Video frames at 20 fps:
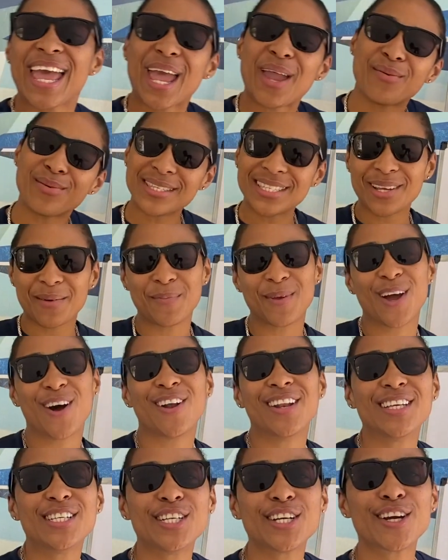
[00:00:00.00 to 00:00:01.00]
Hey, what's up,
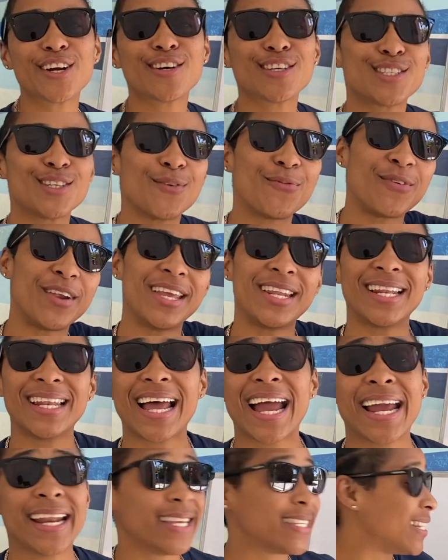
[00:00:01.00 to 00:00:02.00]
y'all? It's your girl Sophia
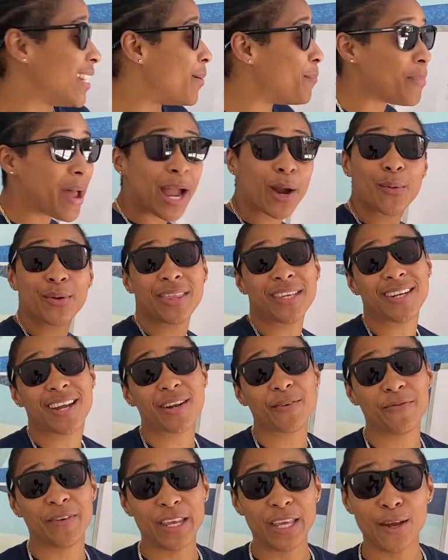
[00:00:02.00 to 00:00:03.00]
Lightbourne, and I'm back with
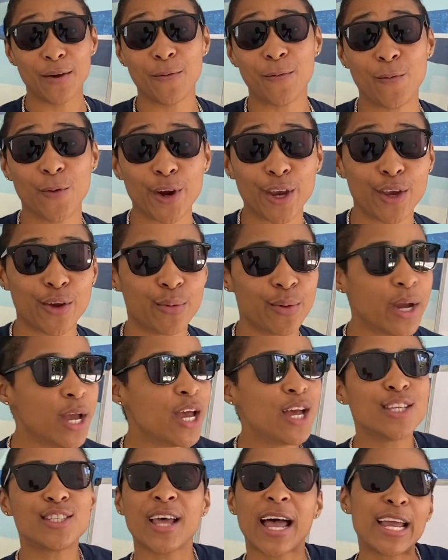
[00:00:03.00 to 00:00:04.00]
another video for you.
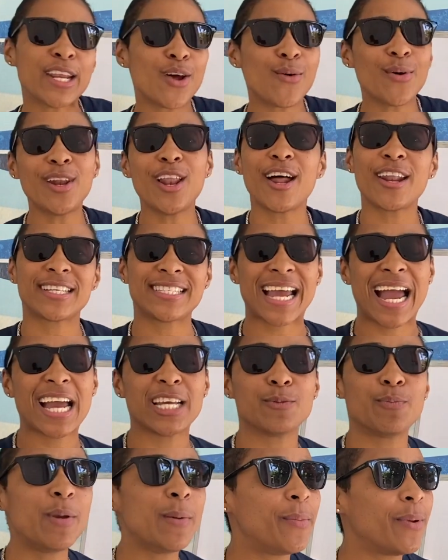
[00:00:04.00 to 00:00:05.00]
So I know a lot of
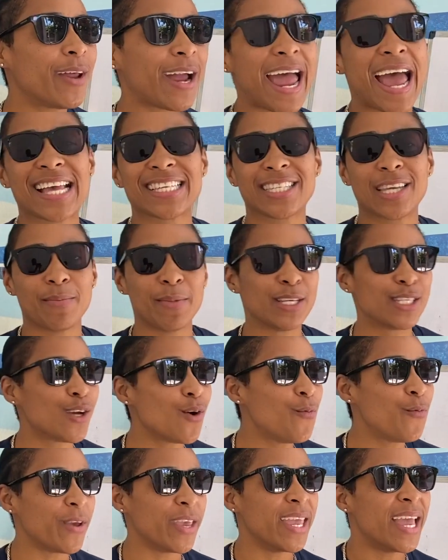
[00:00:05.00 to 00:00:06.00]
times people are asking me,
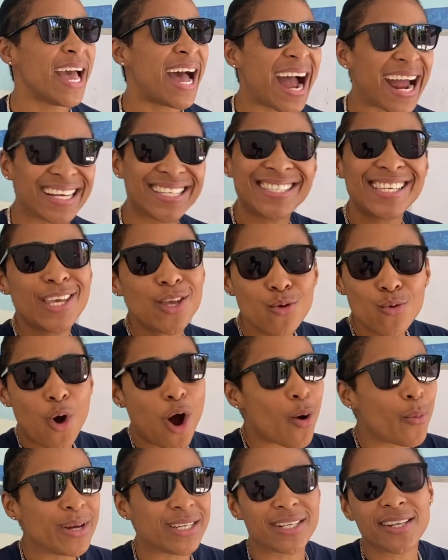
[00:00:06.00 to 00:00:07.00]
Sophie, I see you
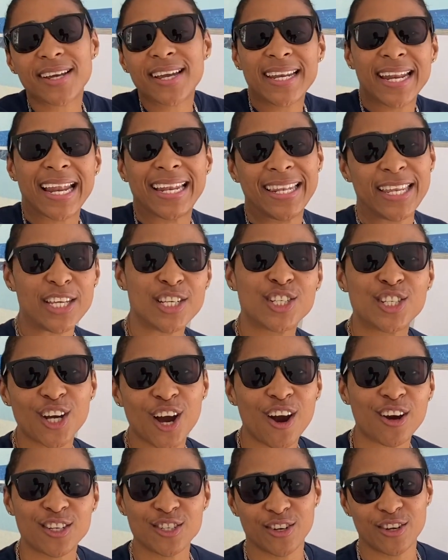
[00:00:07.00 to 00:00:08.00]
always looking at these
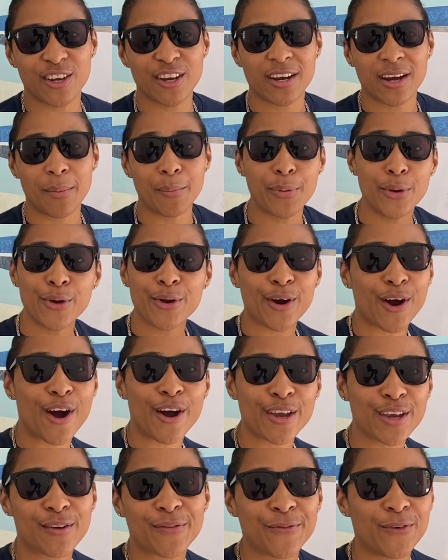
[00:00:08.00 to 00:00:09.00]
charts on your computer,
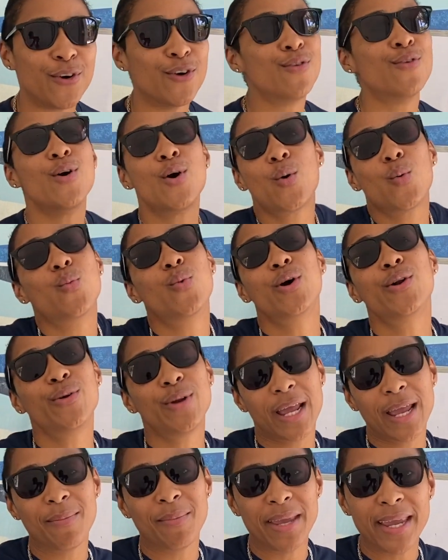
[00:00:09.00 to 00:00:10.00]
on your phone. What do
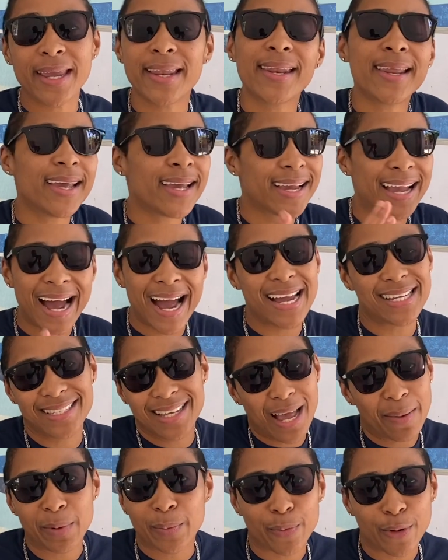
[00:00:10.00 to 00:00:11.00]
they mean? Guys,
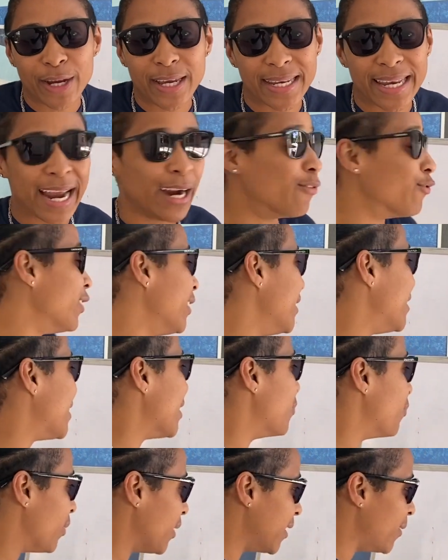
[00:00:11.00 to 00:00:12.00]
I'm gonna break it down really
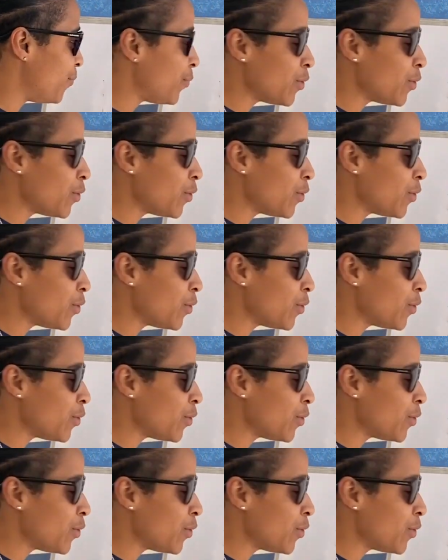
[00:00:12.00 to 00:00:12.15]
simple.